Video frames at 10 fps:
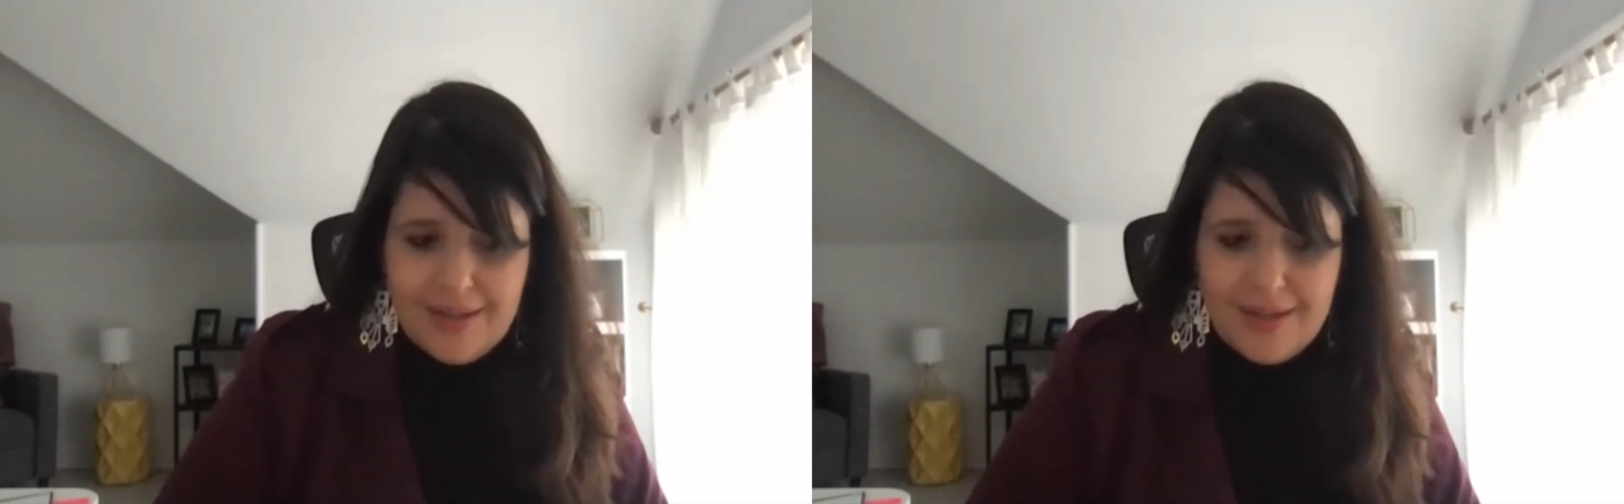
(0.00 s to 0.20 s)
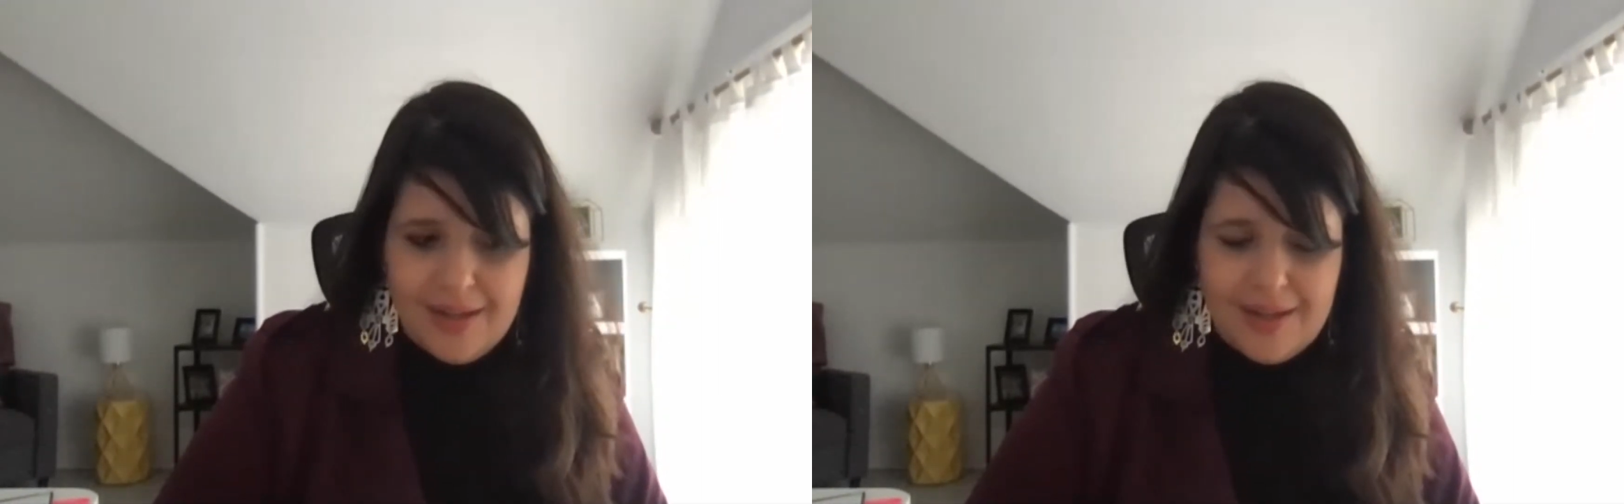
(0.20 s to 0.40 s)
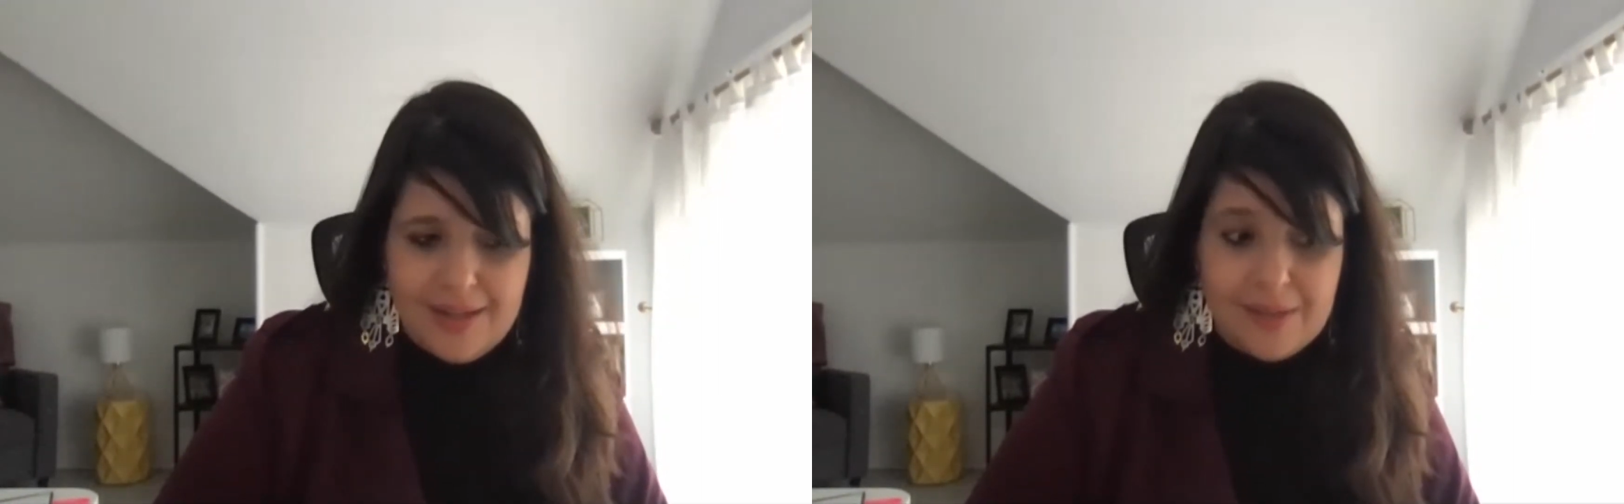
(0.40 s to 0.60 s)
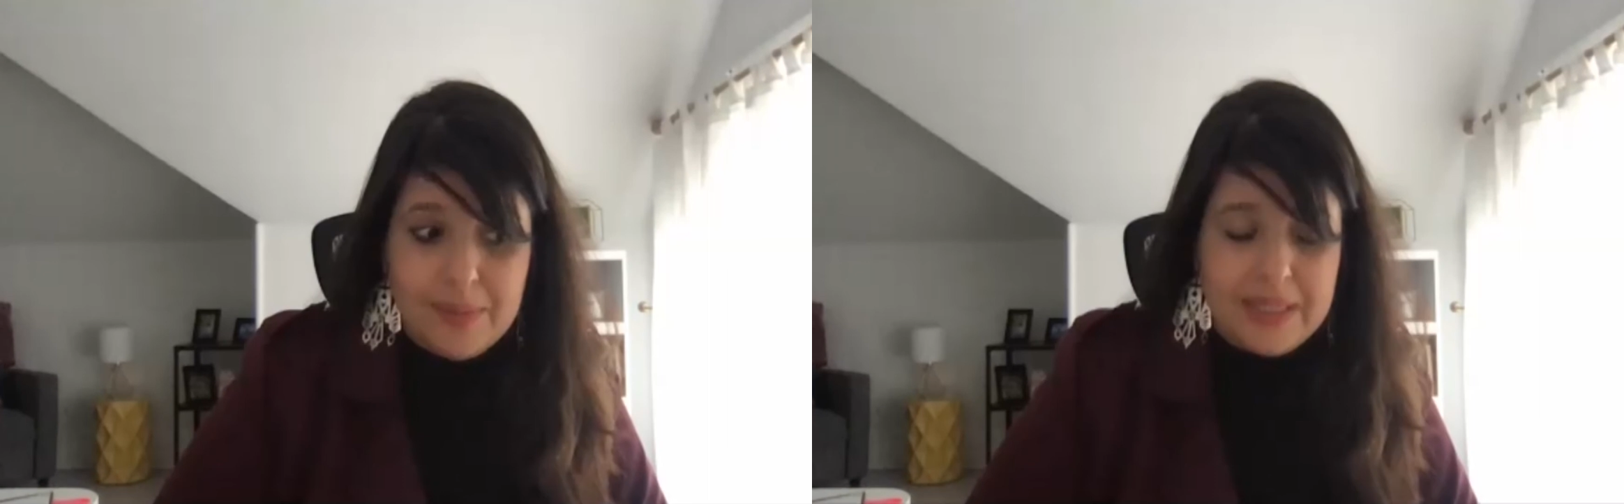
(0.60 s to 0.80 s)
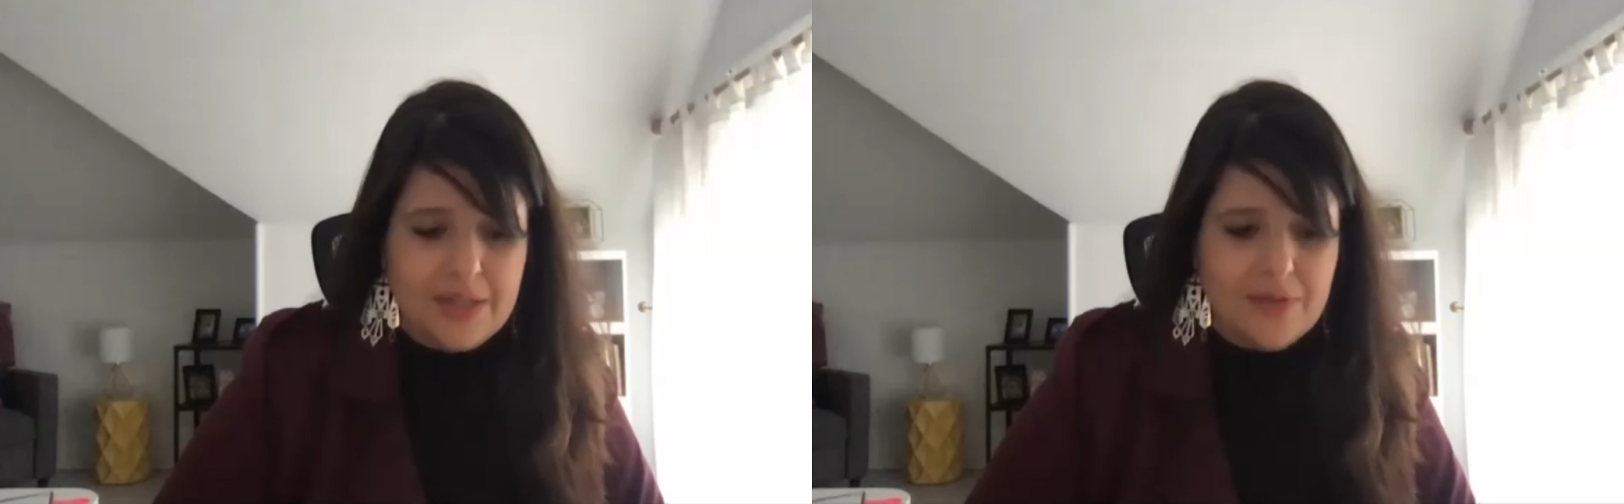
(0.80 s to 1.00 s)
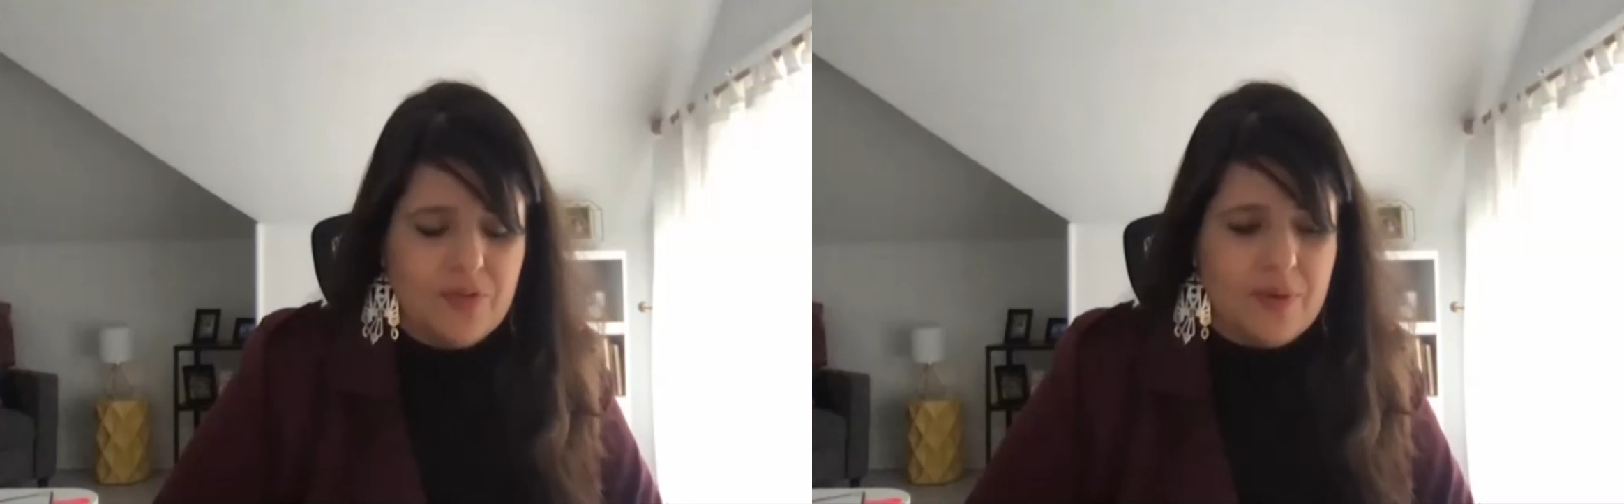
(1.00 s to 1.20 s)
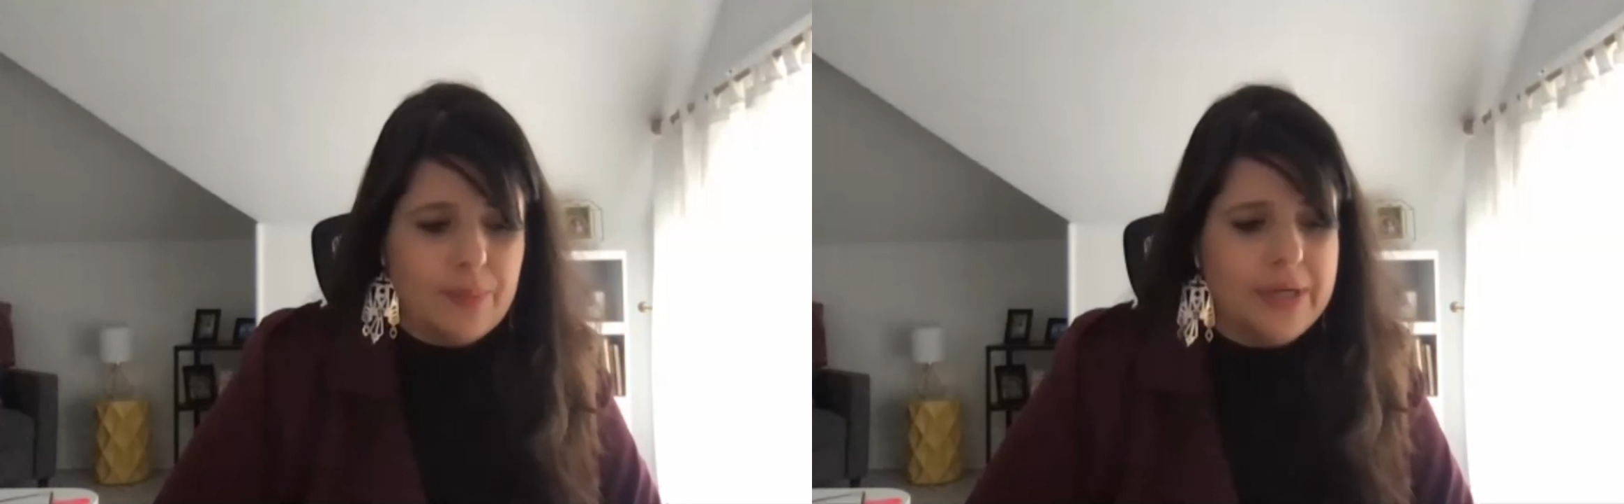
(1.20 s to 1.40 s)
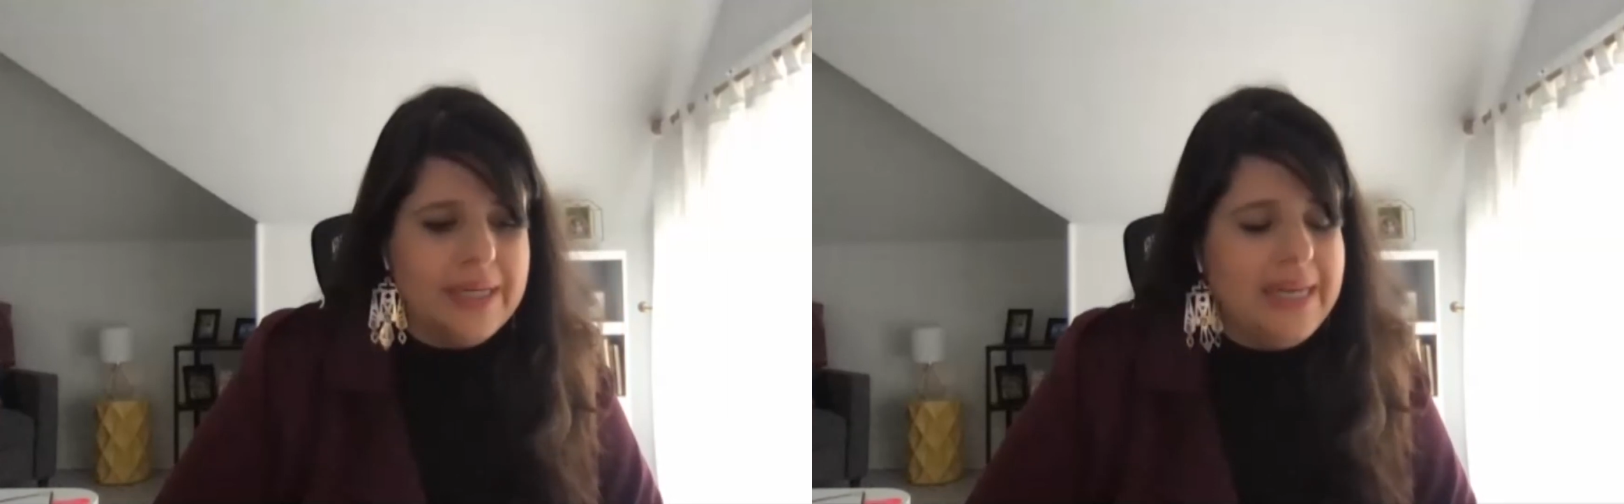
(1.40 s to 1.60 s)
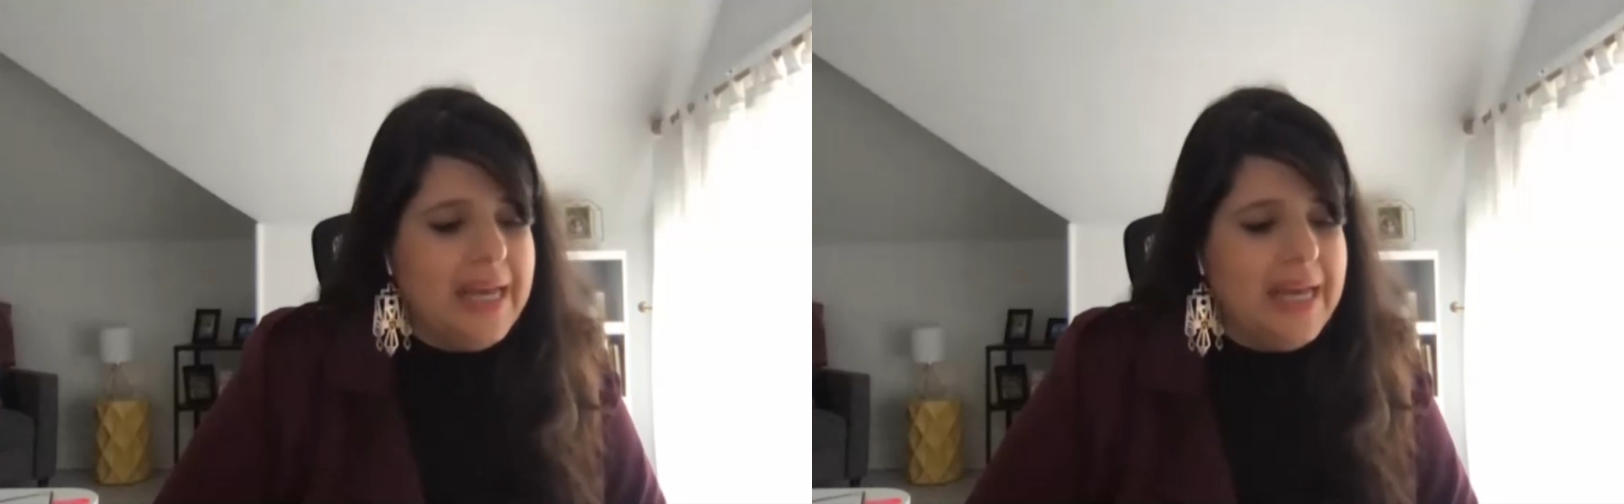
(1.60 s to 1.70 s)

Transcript: the beginning of November.